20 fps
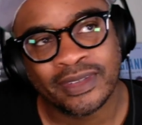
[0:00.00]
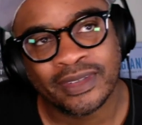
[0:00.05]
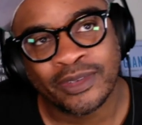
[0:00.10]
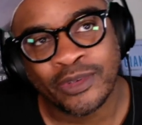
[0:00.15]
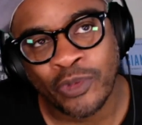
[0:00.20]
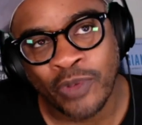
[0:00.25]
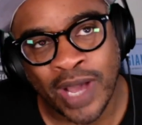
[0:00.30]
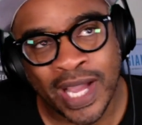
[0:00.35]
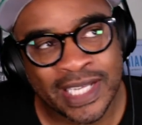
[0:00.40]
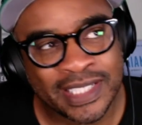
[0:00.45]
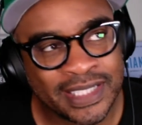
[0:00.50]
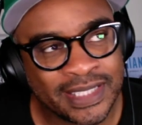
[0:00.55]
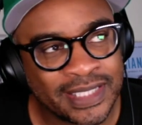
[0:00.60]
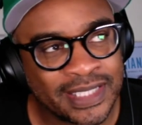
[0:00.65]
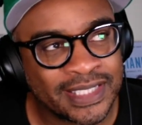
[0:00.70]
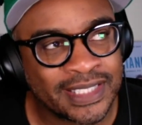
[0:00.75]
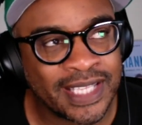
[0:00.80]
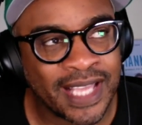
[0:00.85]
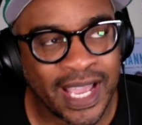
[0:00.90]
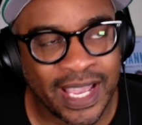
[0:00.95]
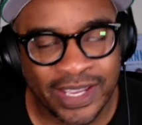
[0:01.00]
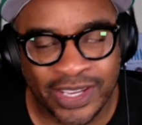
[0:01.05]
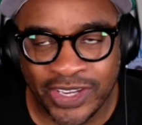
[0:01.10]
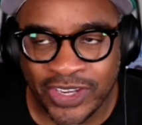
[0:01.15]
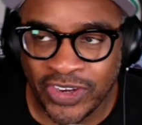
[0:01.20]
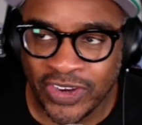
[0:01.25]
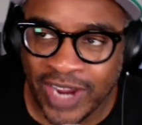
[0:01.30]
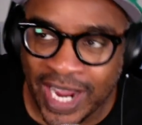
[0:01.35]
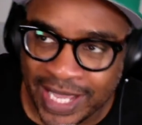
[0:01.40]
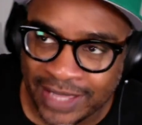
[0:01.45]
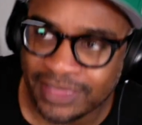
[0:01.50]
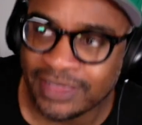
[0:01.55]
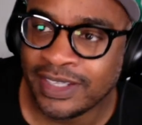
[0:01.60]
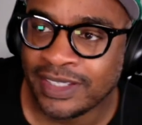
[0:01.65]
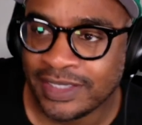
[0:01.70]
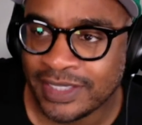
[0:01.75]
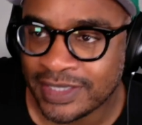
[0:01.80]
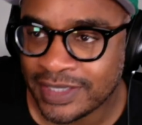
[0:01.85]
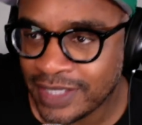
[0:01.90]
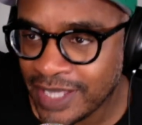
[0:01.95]
Why isn't this guy here? I
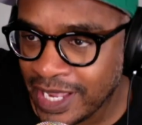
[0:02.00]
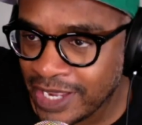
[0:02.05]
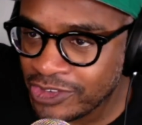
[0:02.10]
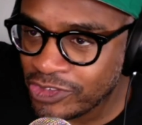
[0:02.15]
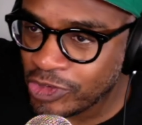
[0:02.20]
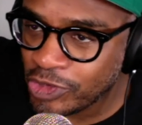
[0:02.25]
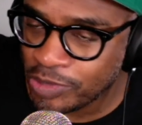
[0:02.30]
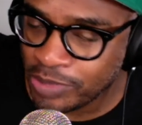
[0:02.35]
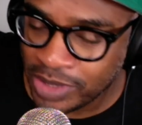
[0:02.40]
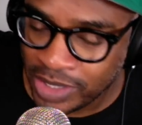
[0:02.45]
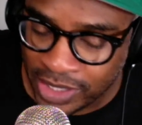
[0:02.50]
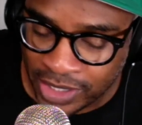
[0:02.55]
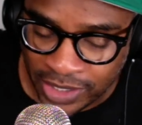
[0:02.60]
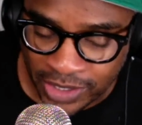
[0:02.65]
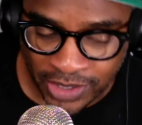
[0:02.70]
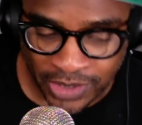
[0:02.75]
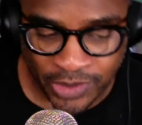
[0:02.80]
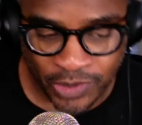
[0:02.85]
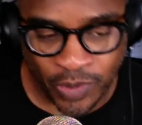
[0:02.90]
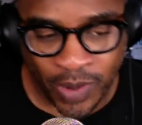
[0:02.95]
think this guy should be here.